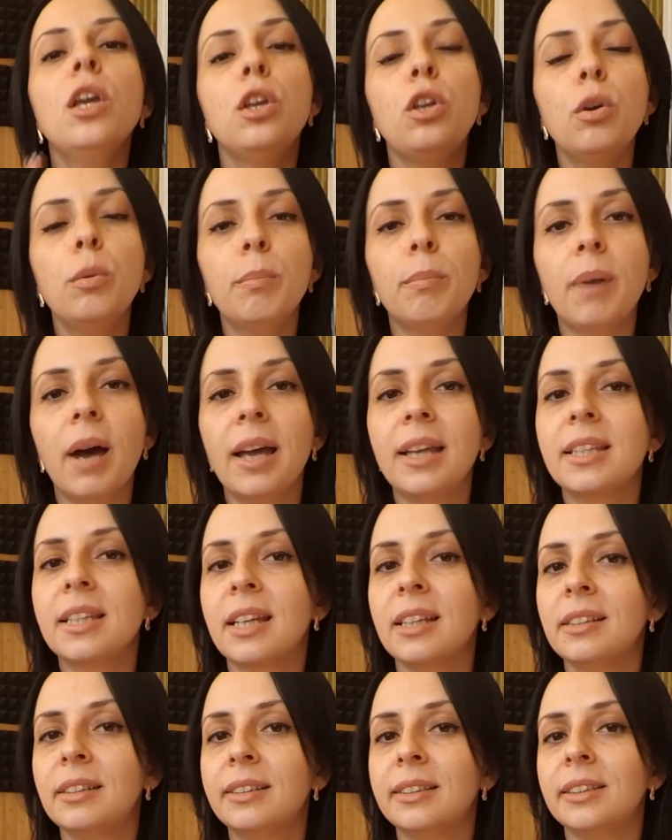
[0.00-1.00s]
you might
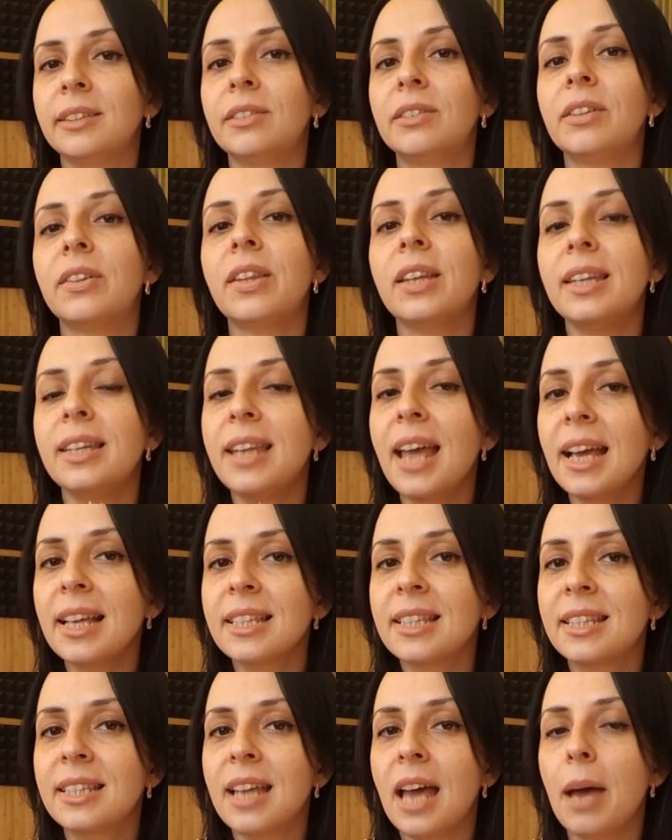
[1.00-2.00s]
consider the
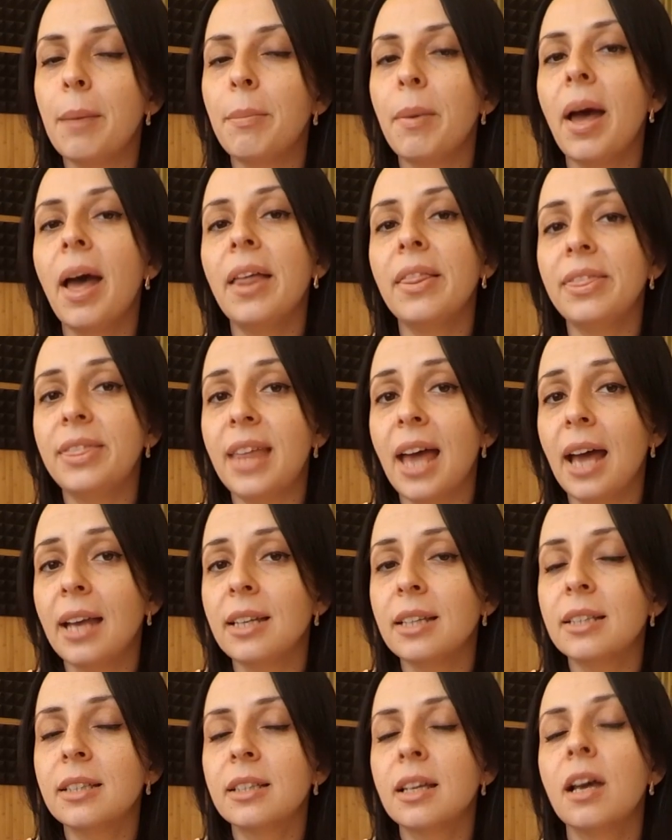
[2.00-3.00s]
next step, and
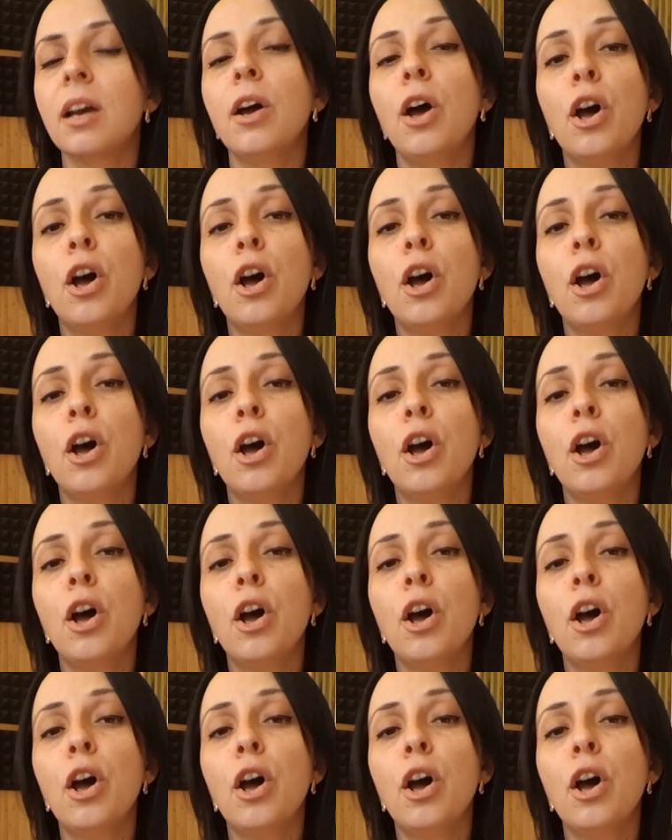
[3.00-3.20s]
that is